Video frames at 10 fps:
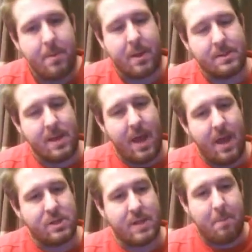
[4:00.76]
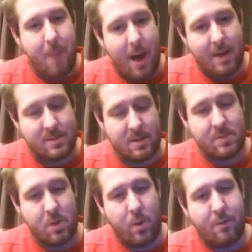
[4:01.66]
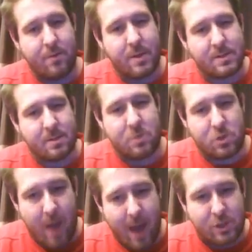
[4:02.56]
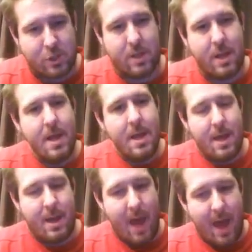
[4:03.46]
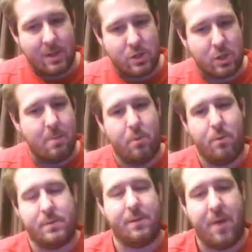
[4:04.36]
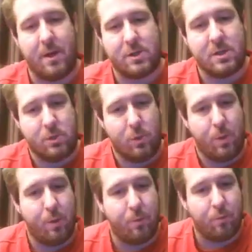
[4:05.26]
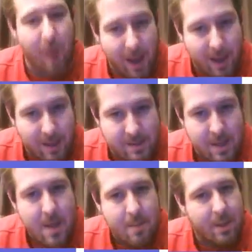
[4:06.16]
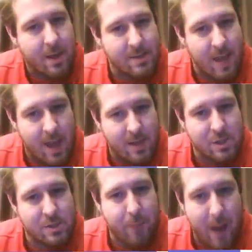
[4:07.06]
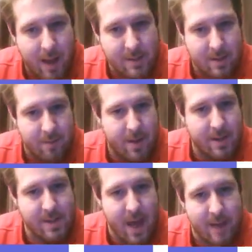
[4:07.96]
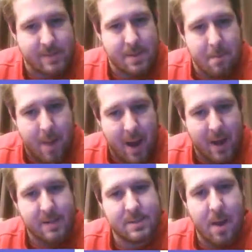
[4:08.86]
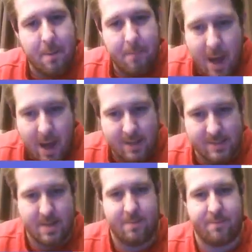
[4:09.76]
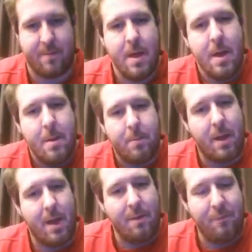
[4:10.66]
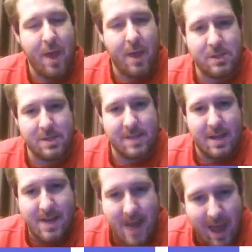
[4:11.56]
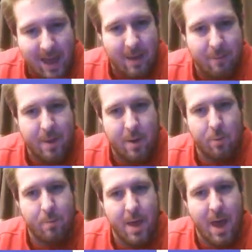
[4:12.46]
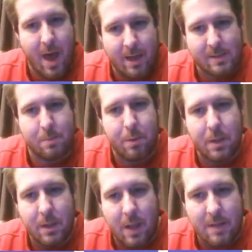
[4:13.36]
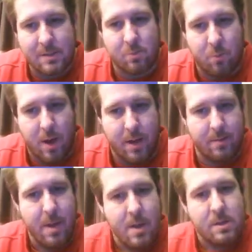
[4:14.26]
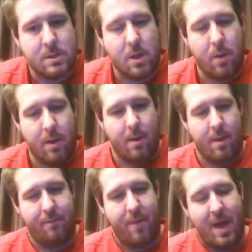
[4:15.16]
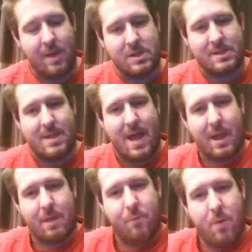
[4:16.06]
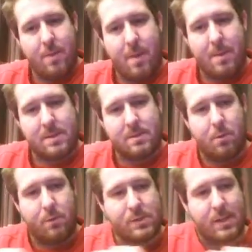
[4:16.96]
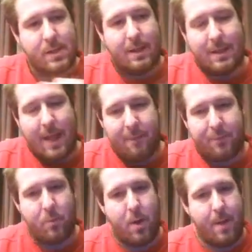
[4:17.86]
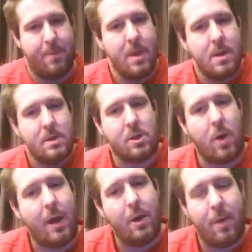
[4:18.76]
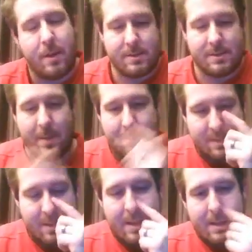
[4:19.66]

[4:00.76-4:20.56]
because h is a positive. So whenever it's subtraction, it actually moves the function to the right, because h is positive, and it's x minus a positive. But if h is a negative, then it would be x plus 1. So if h is -1, that means it moves to the left 1. So I know that seems